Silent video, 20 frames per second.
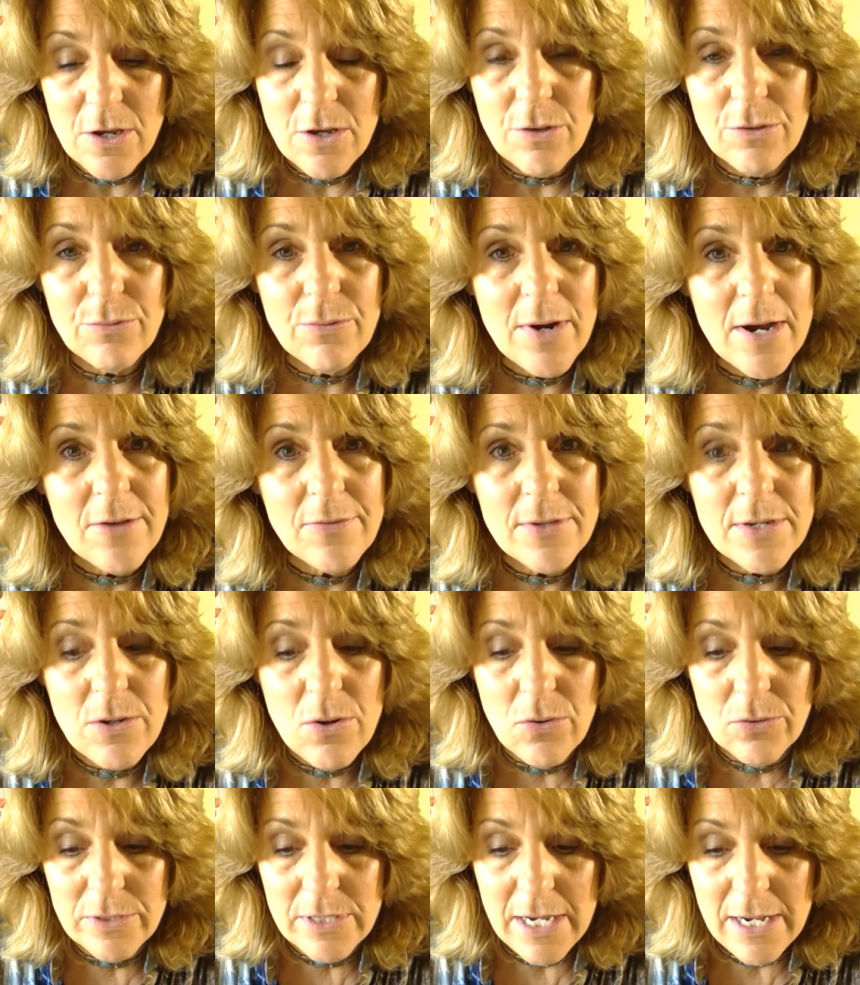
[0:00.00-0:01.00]
Throughout the
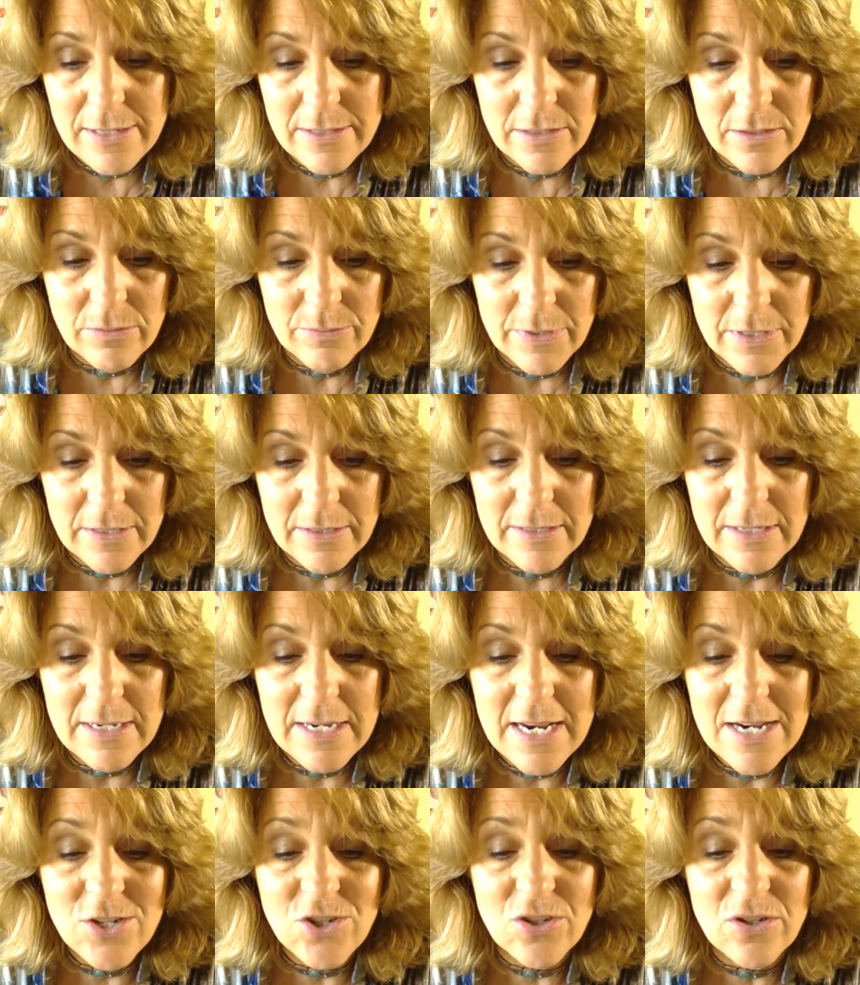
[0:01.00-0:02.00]
Old Testament, the
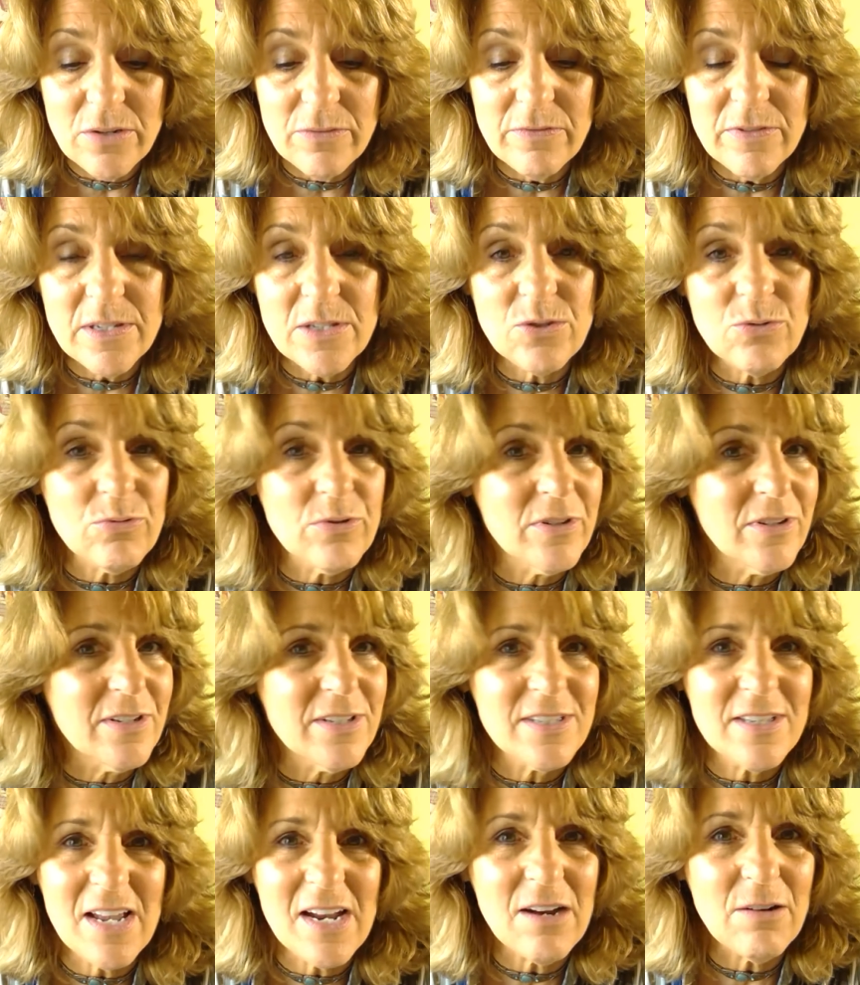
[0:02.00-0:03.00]
nation of Israel
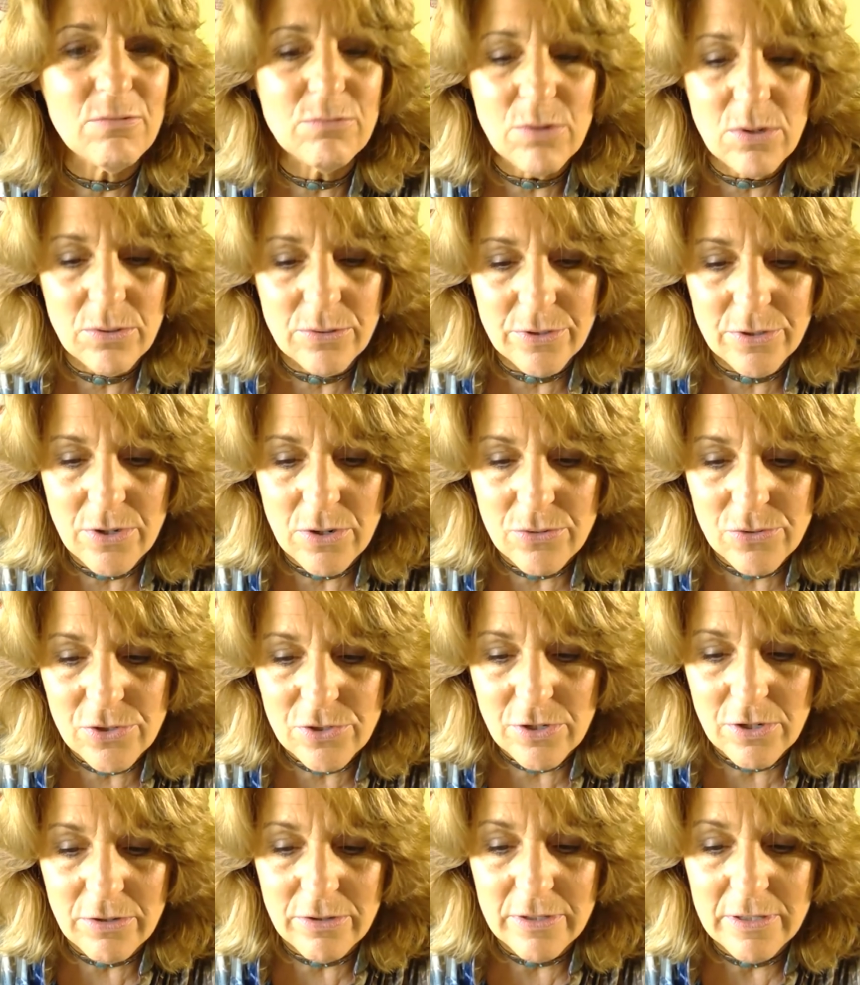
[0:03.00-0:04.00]
is like a roller
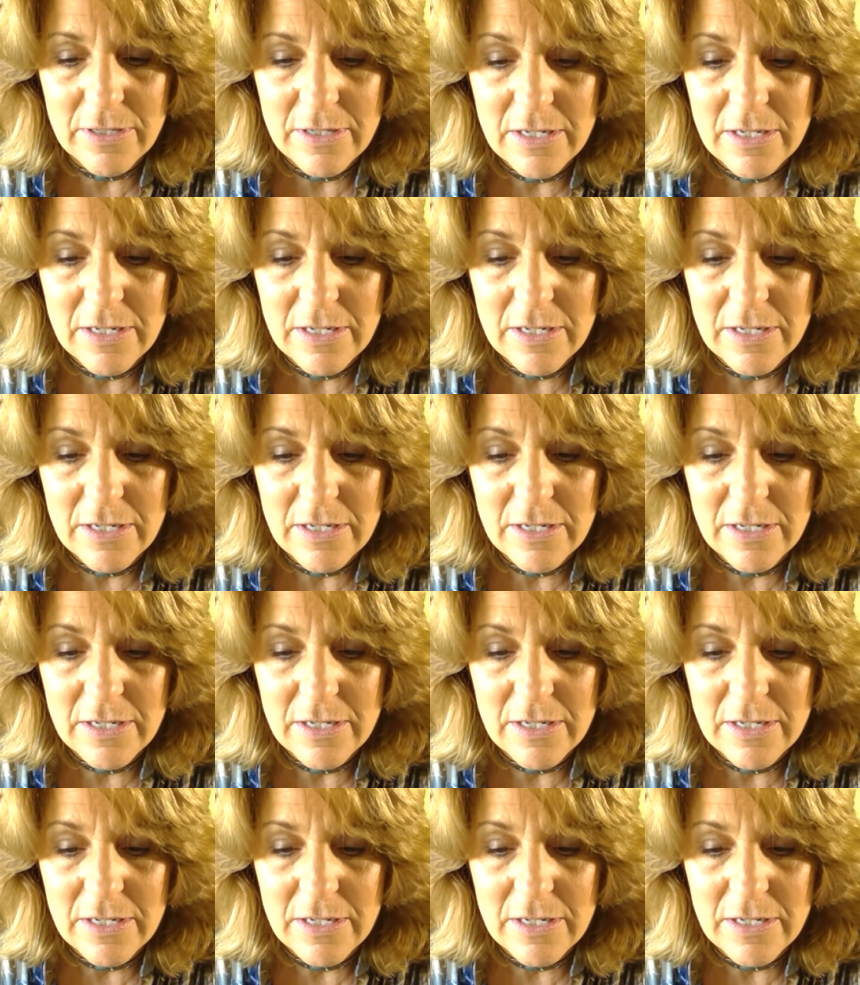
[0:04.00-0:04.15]
coaster.